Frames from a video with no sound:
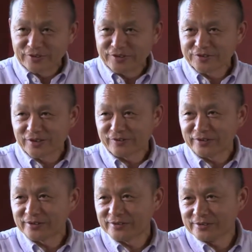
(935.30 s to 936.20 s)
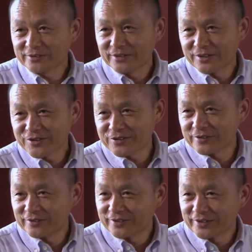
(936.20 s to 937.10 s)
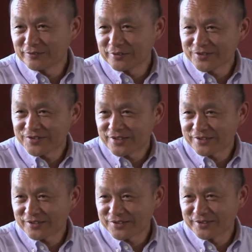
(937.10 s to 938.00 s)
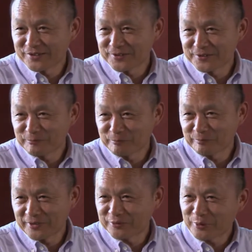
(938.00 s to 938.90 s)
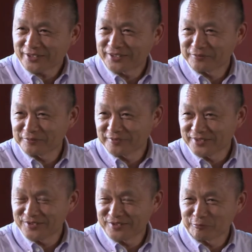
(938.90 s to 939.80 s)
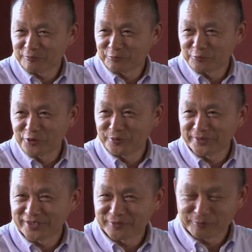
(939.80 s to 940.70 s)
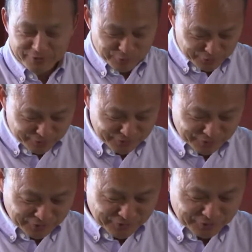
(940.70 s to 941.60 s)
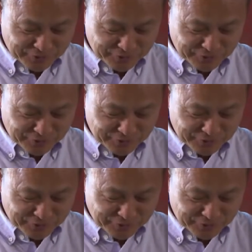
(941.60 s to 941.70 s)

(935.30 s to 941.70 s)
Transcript: this, I think, David's suggestion is attractive. It's warm here. We all want to go